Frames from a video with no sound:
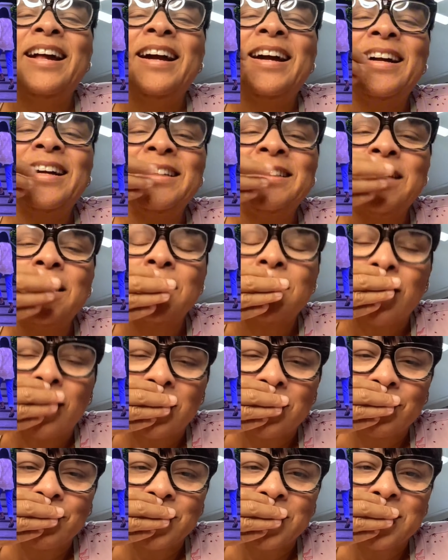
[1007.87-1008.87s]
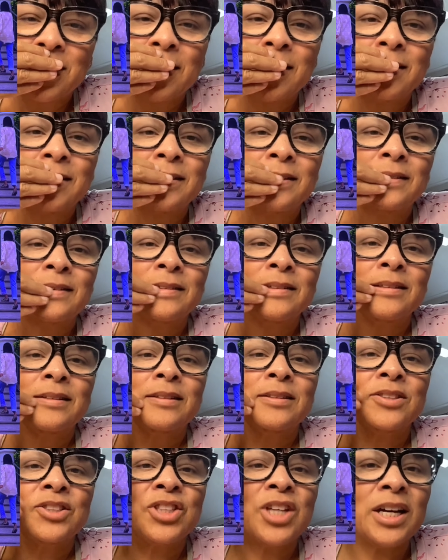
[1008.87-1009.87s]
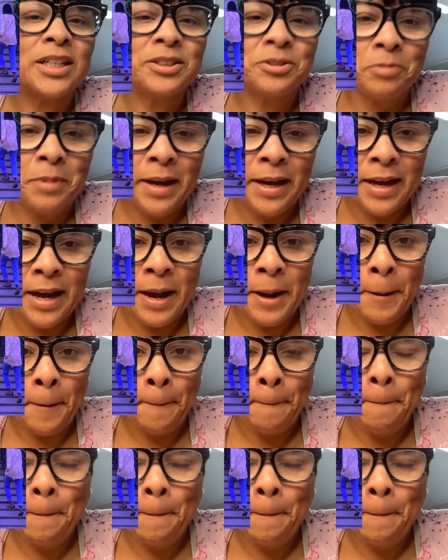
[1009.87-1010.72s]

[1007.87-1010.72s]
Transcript: and then all of a sudden shots rang out.